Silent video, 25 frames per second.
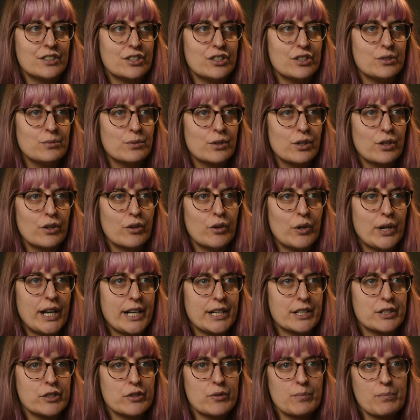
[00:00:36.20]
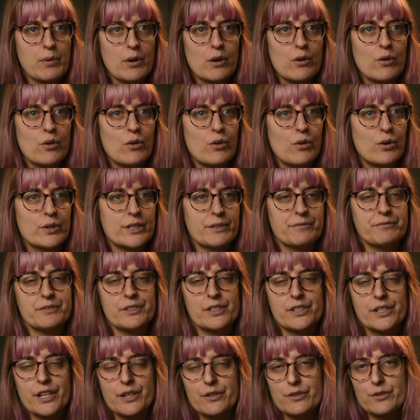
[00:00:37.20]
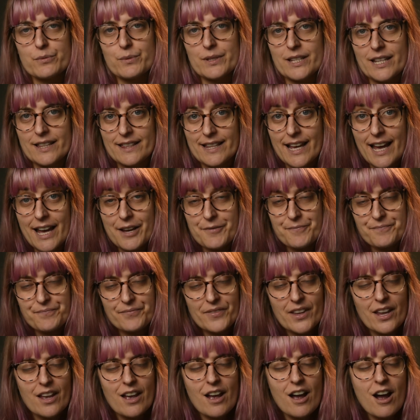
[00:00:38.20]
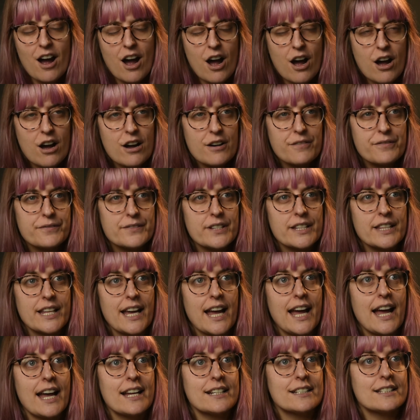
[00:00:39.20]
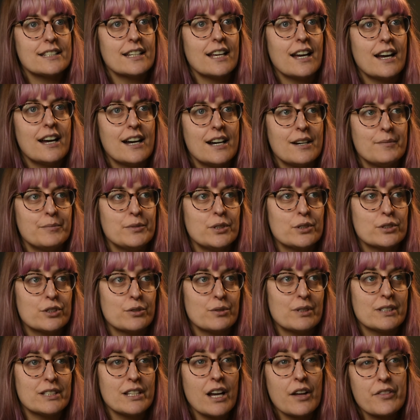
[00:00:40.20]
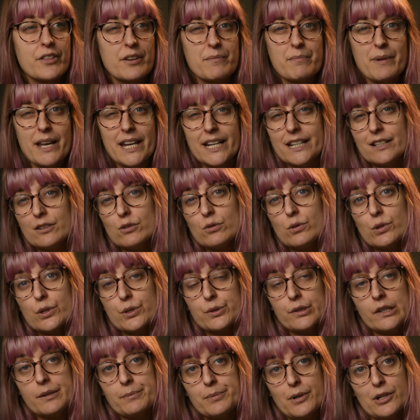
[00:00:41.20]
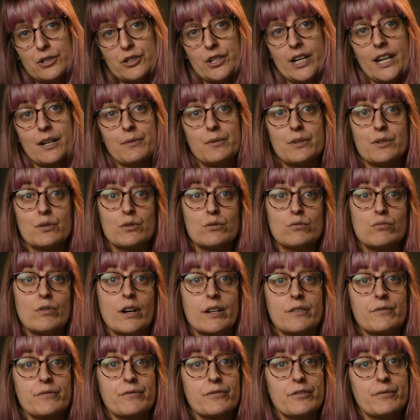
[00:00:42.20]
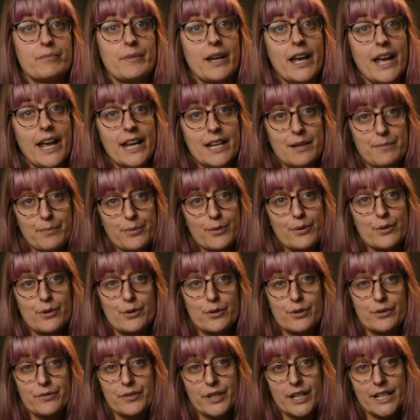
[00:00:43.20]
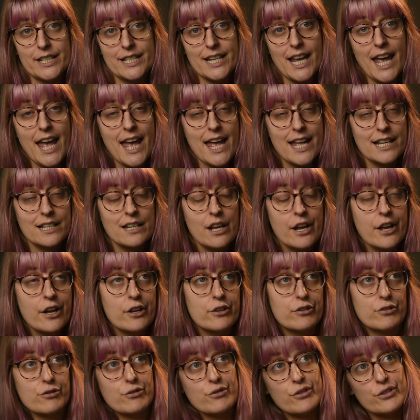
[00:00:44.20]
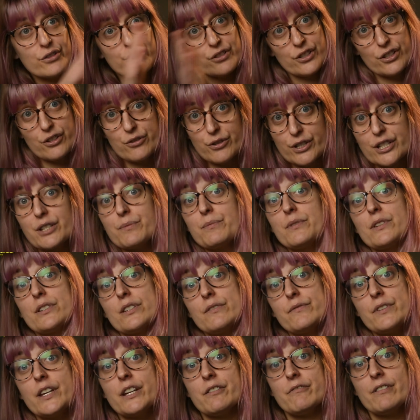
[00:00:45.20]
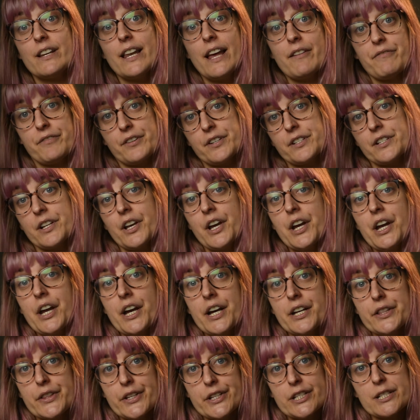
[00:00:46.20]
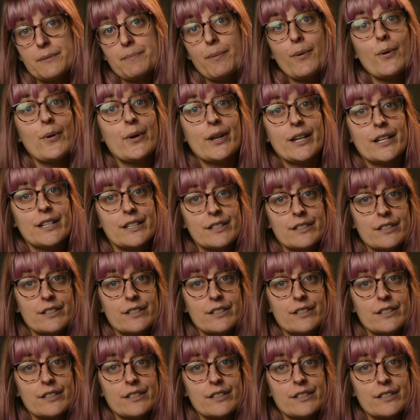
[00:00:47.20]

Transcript: you will explore different skills within that. After that, you'll do another main coursework project, which will run from April of year 10 through to Christmas of year 11. At this point,